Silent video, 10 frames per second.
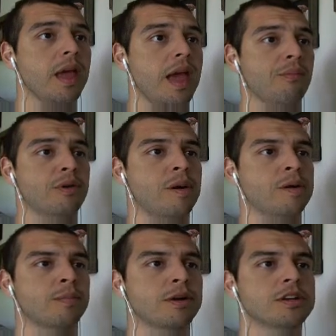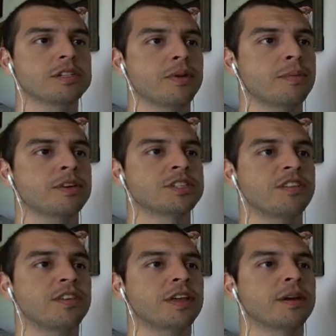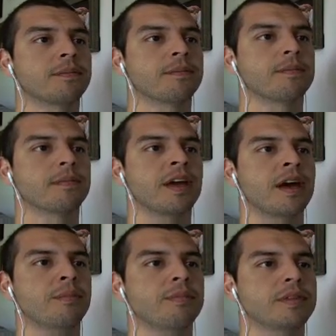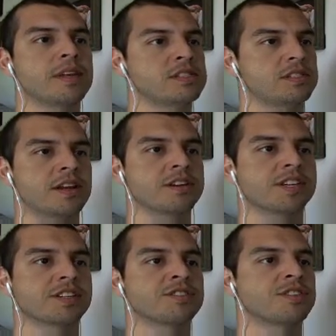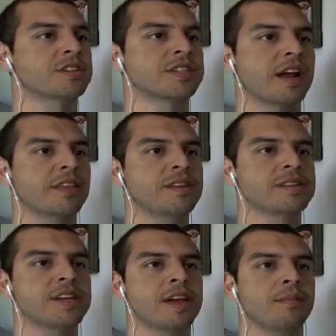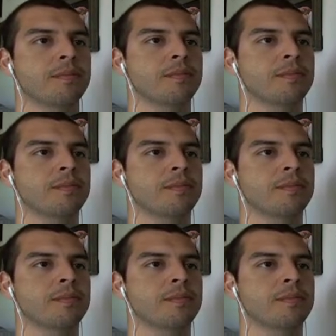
And what do I want to merge? I want to merge everything. These intersections are exactly the same.